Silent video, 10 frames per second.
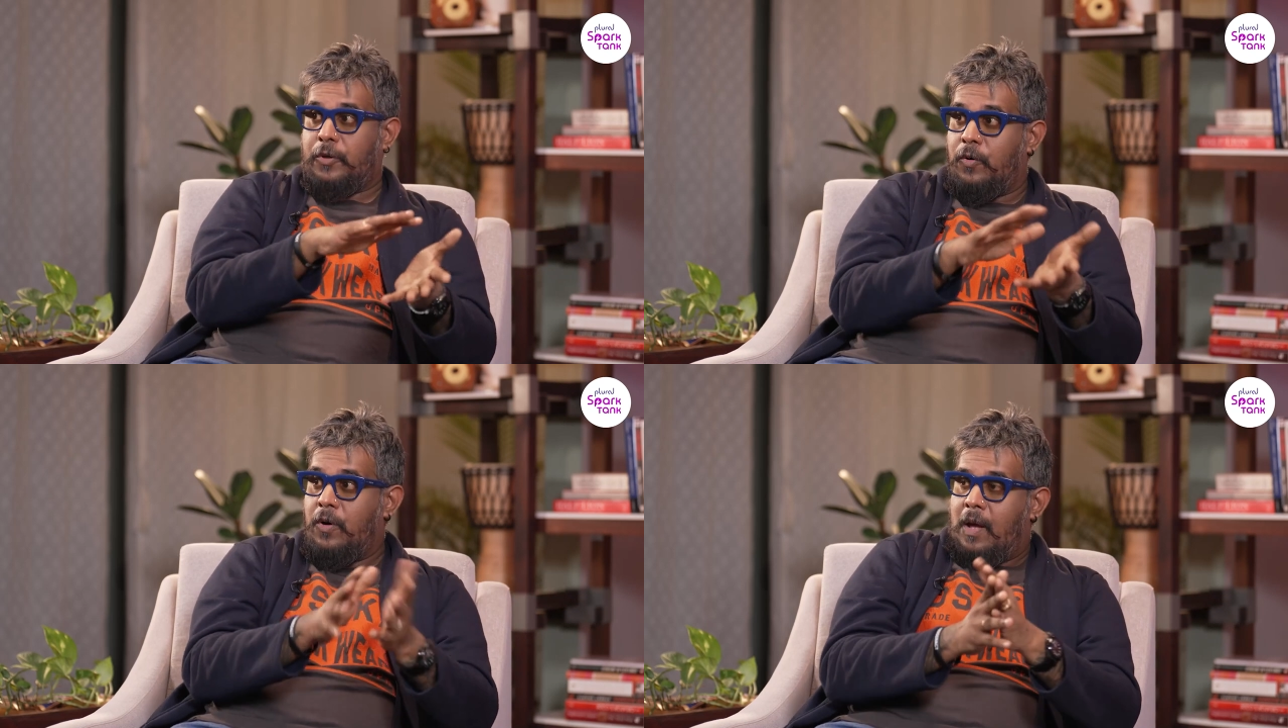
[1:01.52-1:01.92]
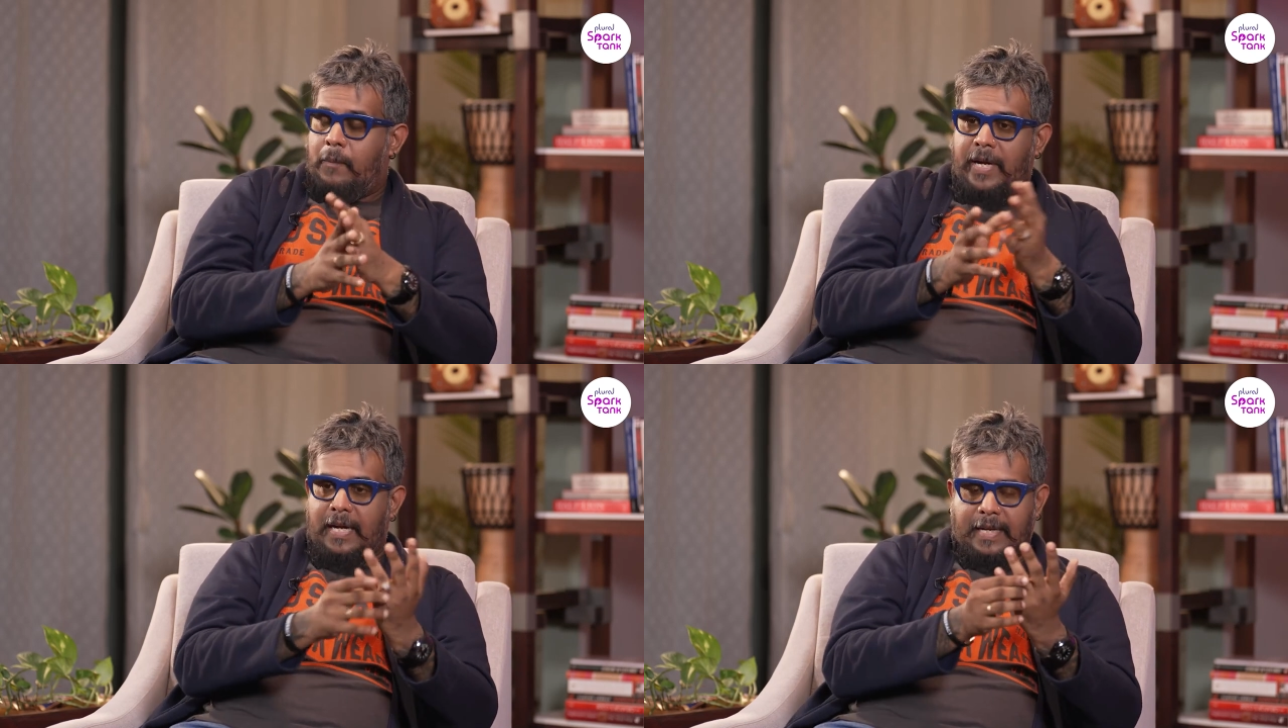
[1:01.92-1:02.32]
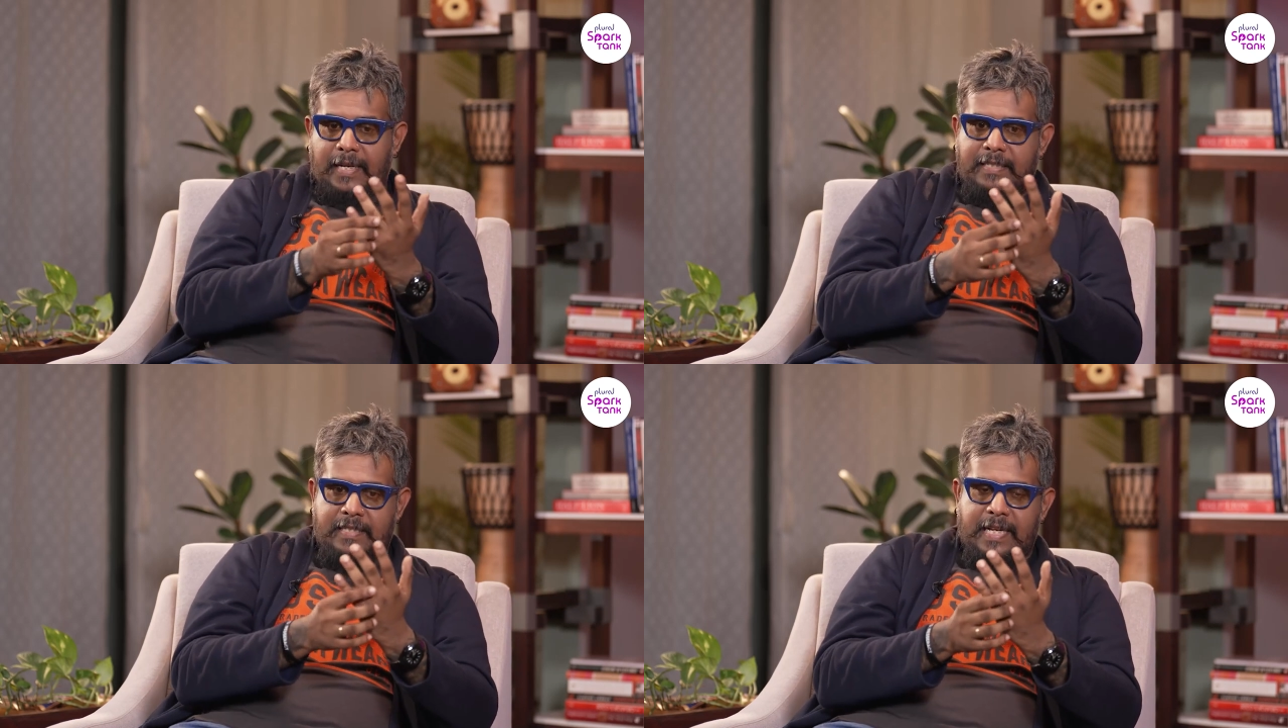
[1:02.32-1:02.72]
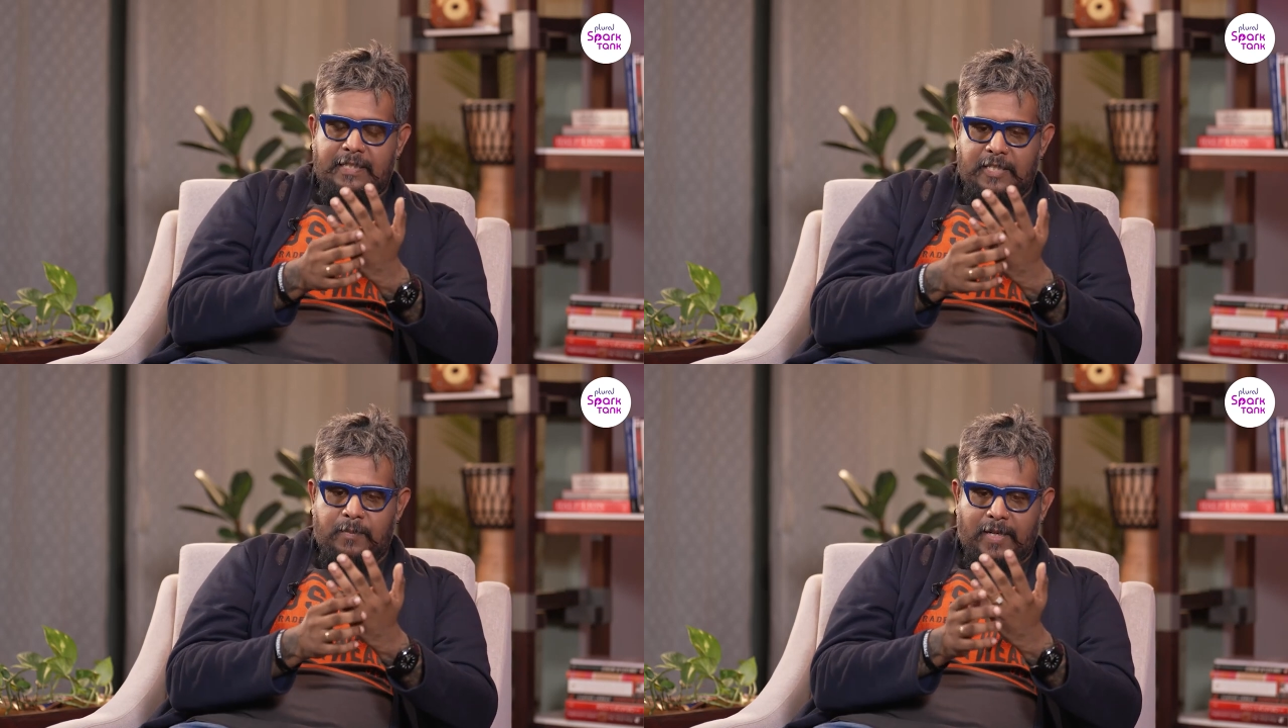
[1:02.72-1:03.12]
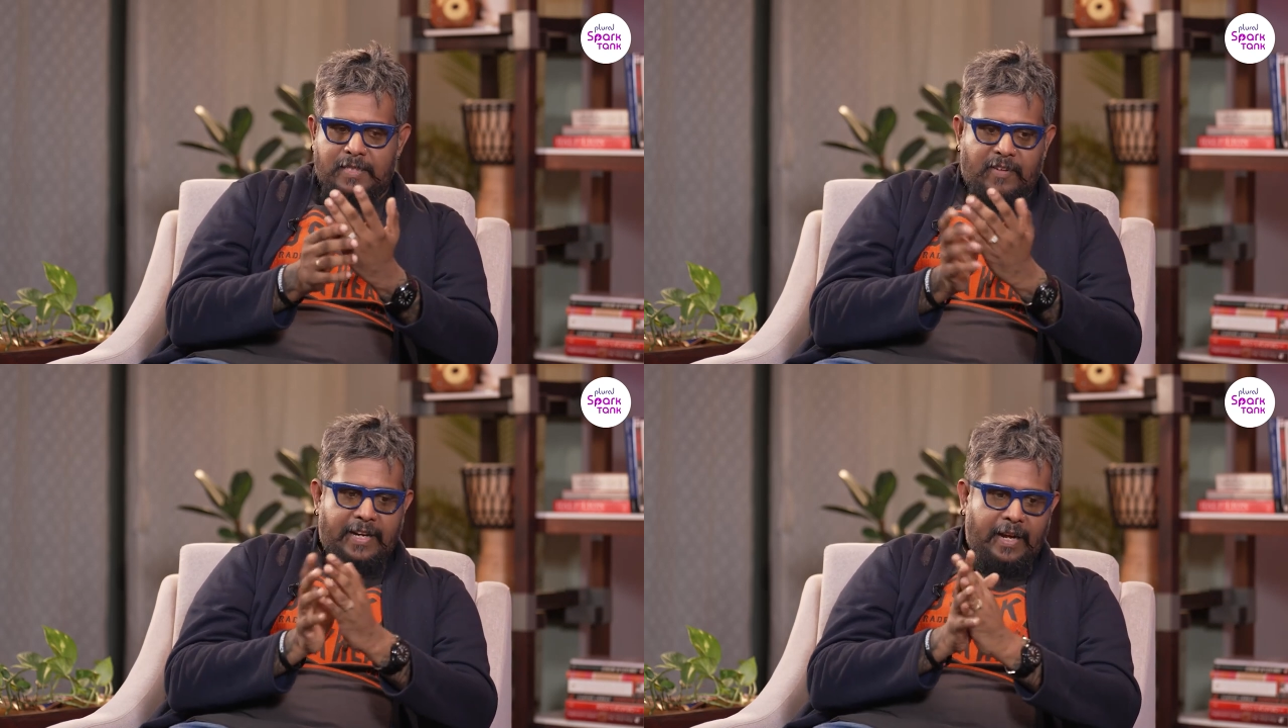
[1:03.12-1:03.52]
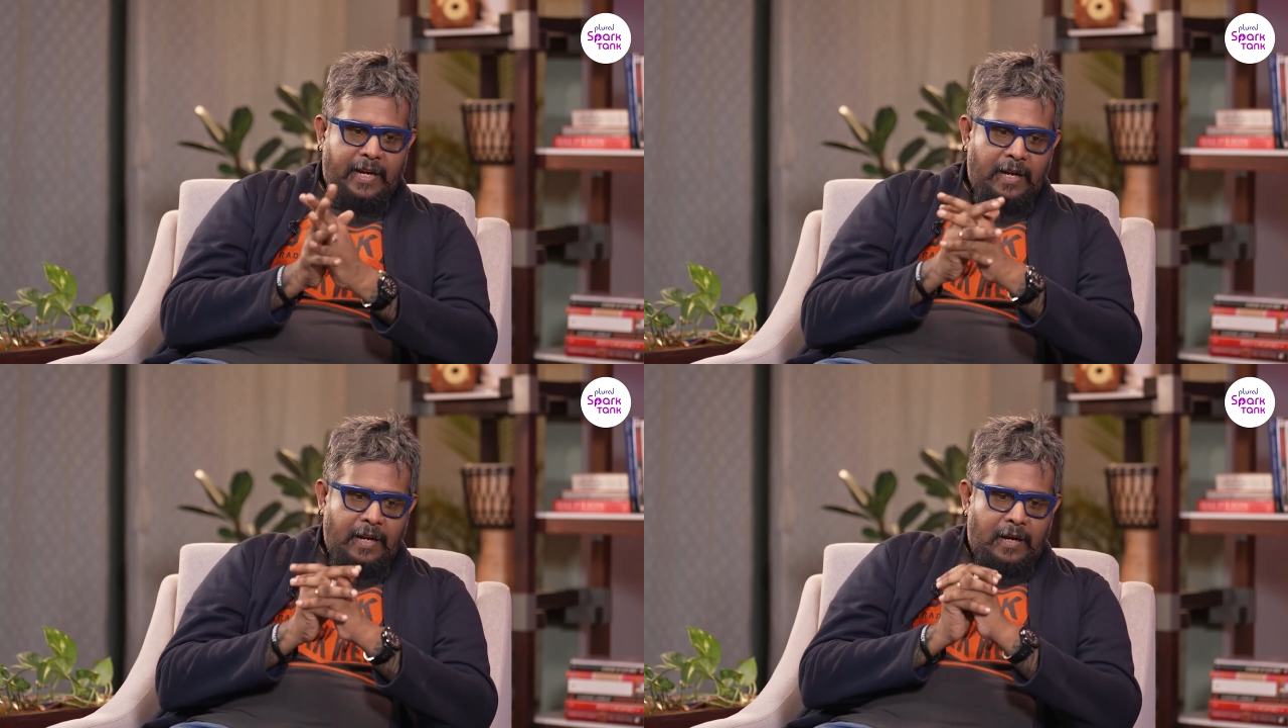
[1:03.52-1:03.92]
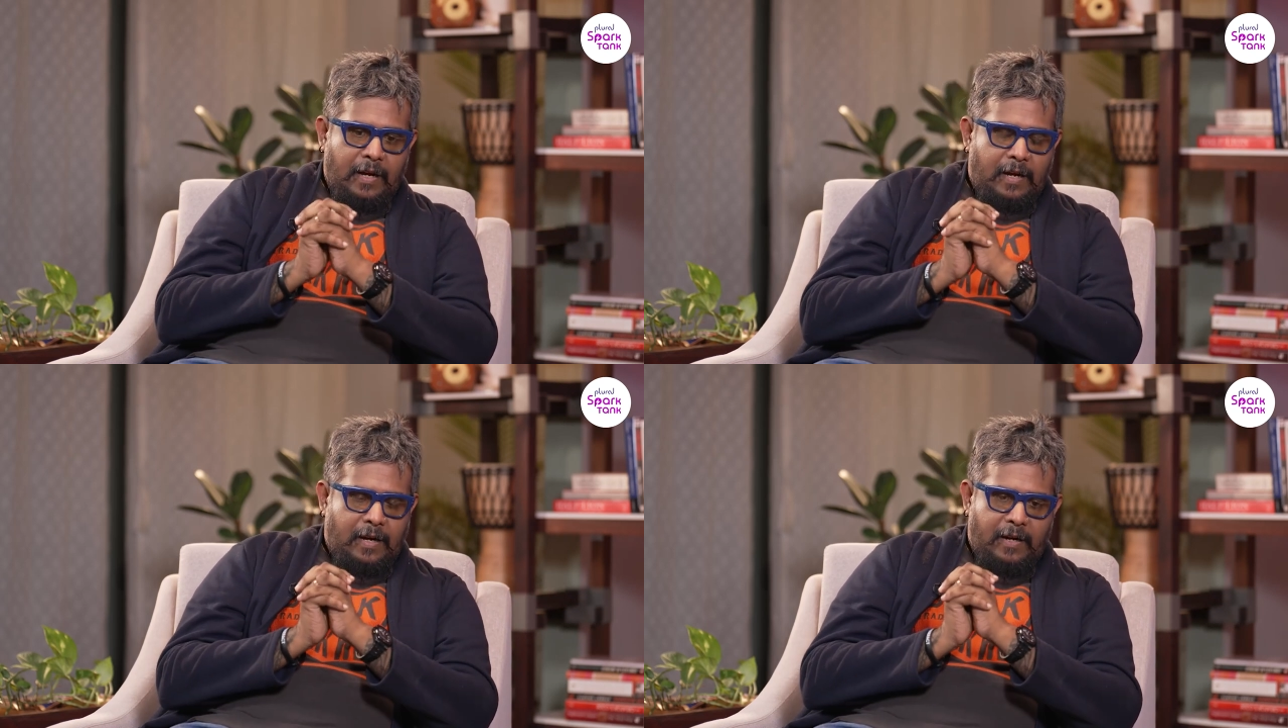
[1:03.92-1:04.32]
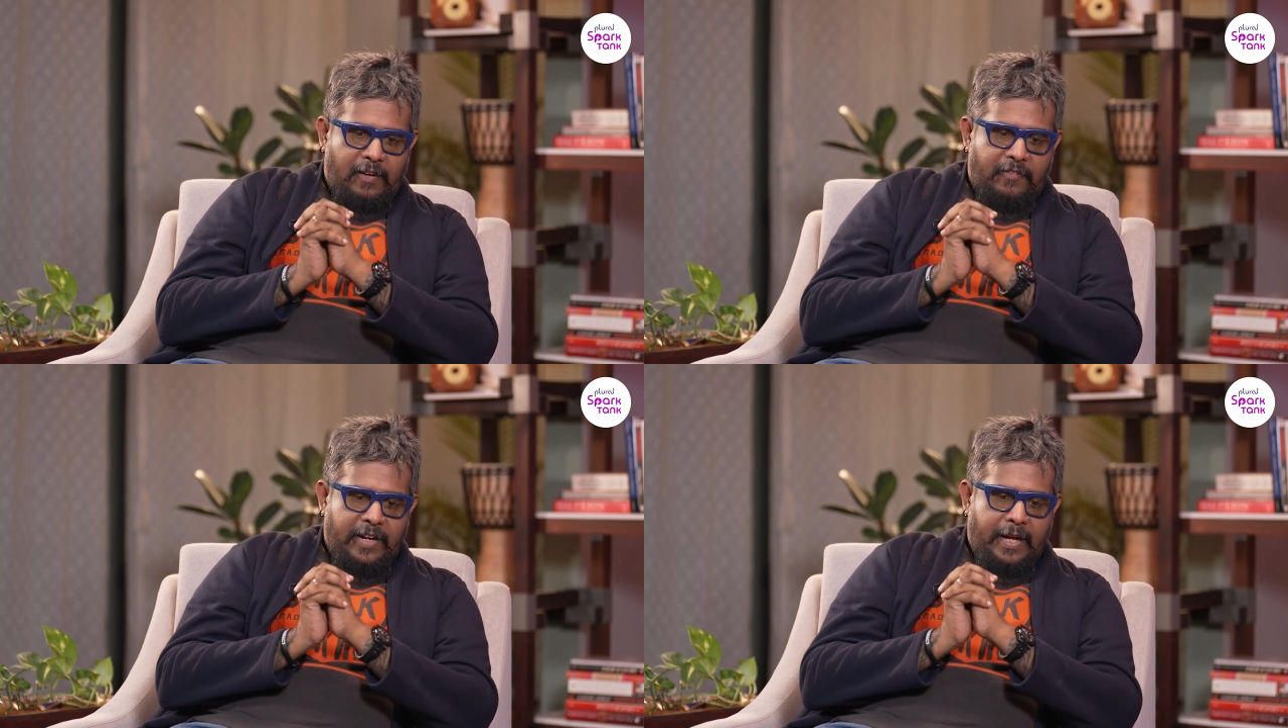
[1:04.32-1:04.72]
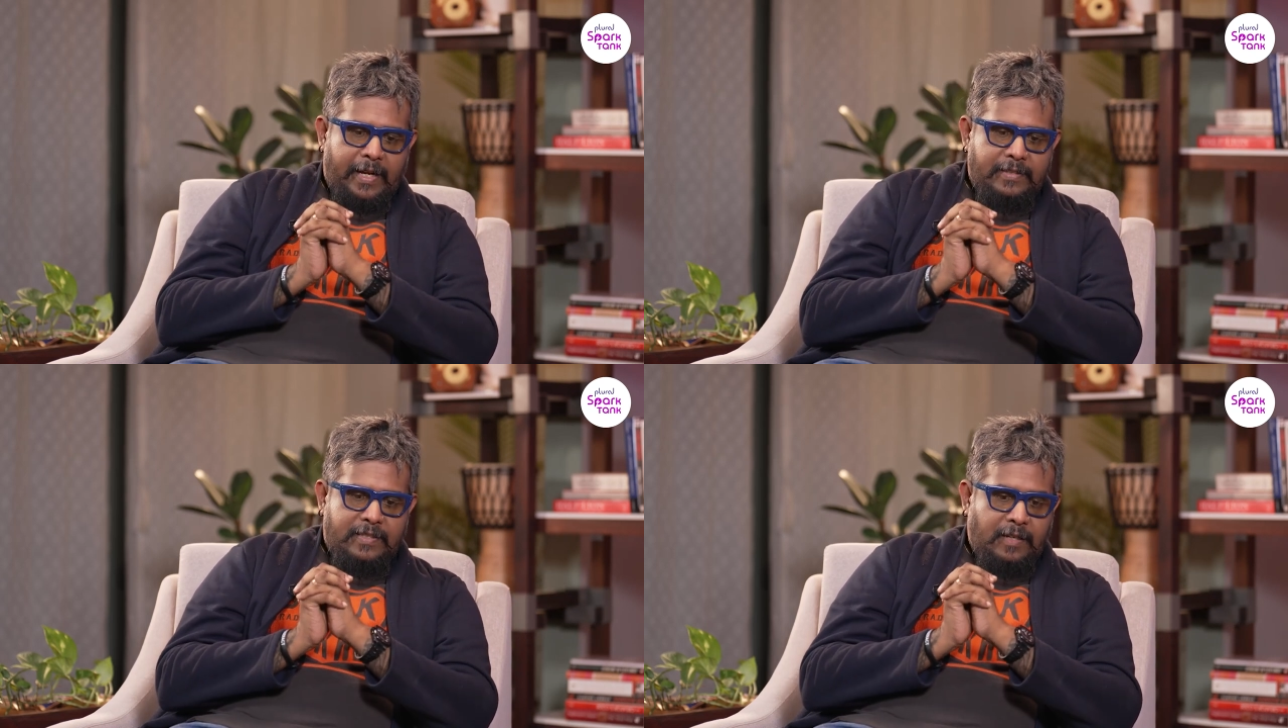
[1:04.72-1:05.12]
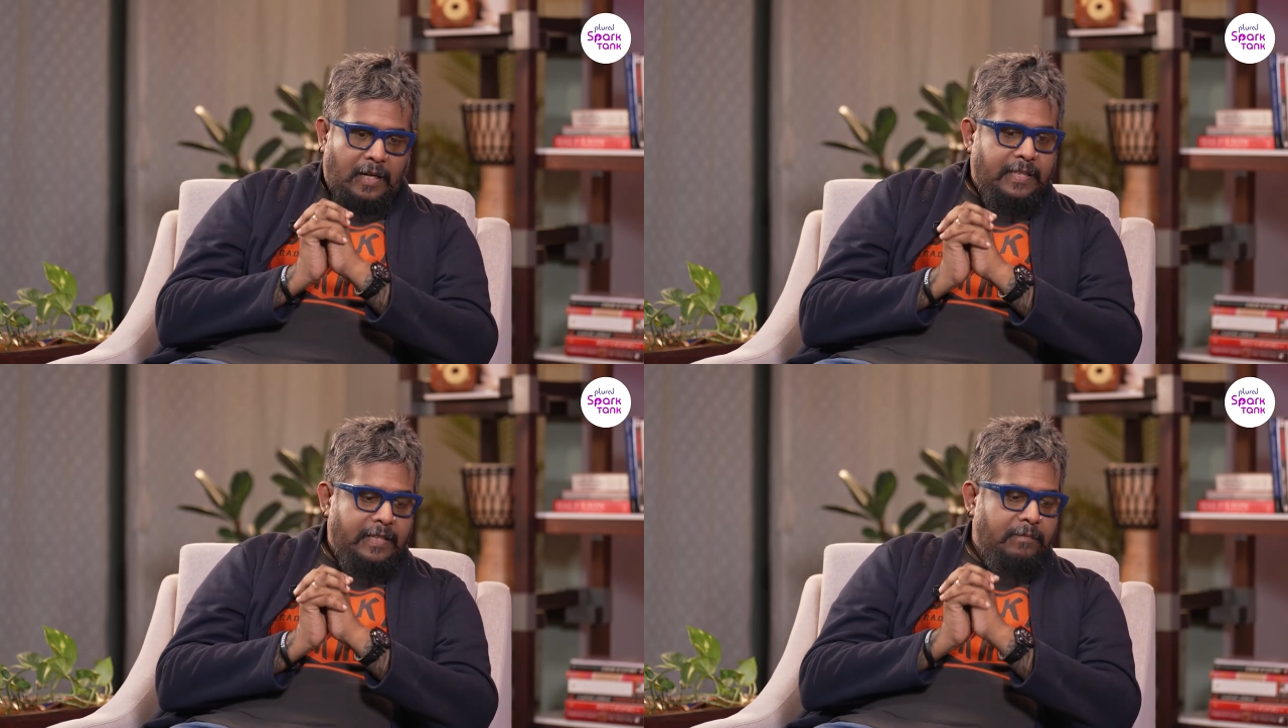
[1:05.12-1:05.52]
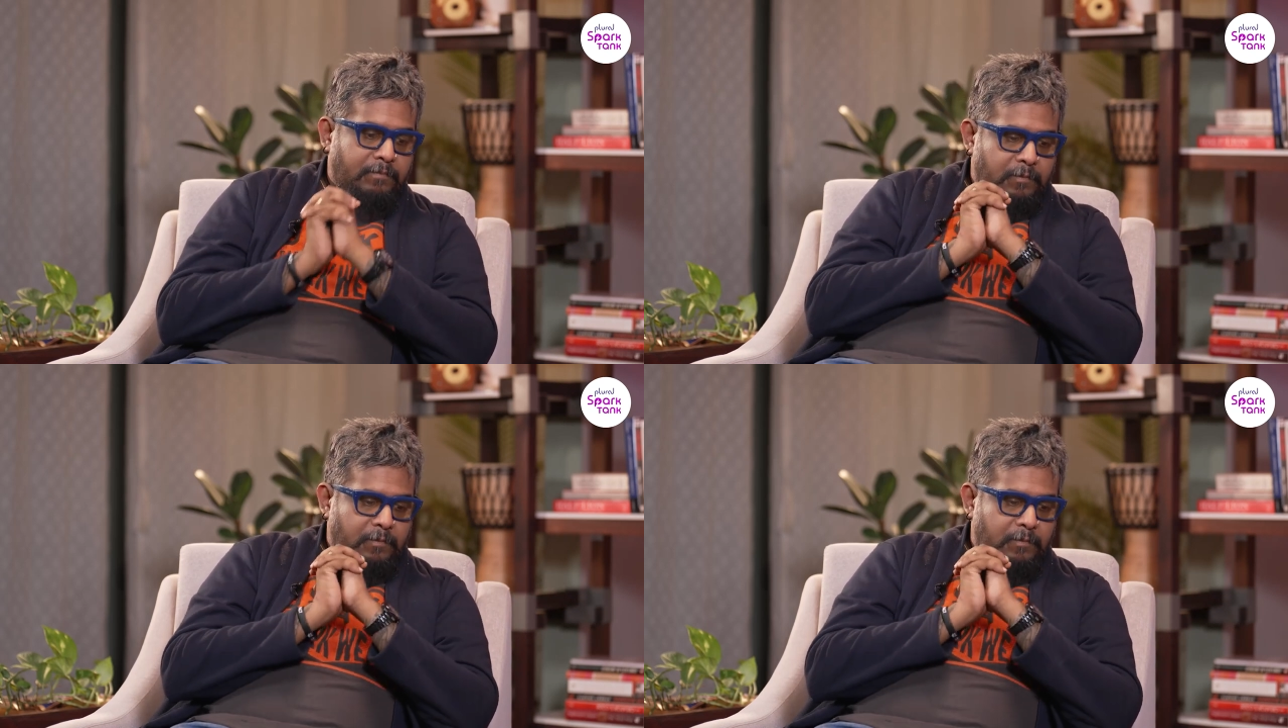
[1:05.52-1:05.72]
know, but I'll at least say this much: when I uh, when I started